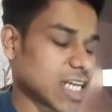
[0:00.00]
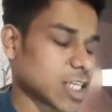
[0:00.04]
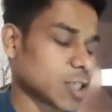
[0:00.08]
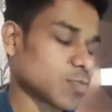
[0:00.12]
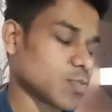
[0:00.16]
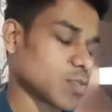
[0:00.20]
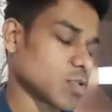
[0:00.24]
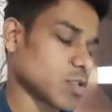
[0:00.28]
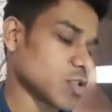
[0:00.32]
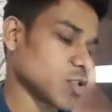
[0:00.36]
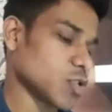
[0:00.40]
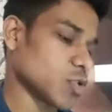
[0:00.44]

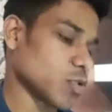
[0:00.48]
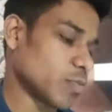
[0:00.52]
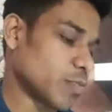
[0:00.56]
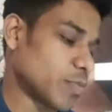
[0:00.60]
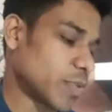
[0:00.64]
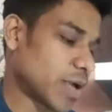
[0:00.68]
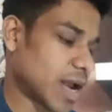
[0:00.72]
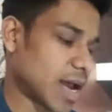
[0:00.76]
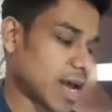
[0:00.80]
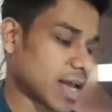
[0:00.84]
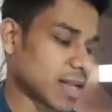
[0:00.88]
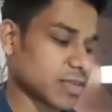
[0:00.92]
as per your
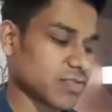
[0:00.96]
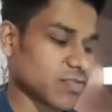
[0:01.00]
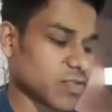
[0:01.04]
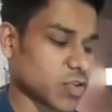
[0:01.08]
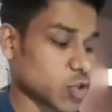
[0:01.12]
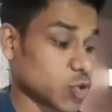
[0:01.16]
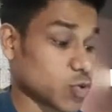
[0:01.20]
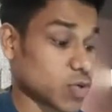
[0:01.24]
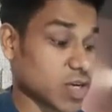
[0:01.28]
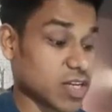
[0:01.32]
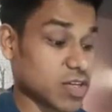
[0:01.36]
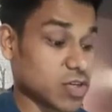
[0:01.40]
brand
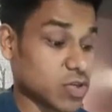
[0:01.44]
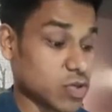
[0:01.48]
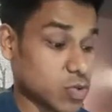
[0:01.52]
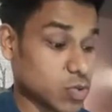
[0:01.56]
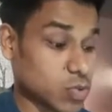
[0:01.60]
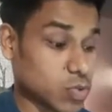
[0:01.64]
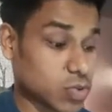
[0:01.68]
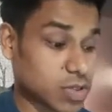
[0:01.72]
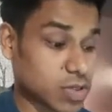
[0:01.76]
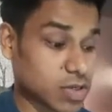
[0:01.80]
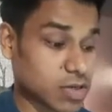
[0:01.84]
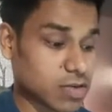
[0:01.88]
which you can
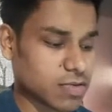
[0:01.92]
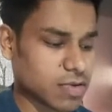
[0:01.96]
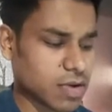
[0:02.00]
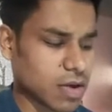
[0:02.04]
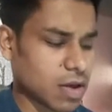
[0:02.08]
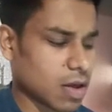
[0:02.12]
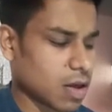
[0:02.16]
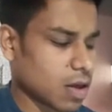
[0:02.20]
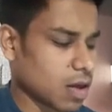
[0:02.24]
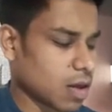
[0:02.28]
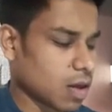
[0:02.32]
use it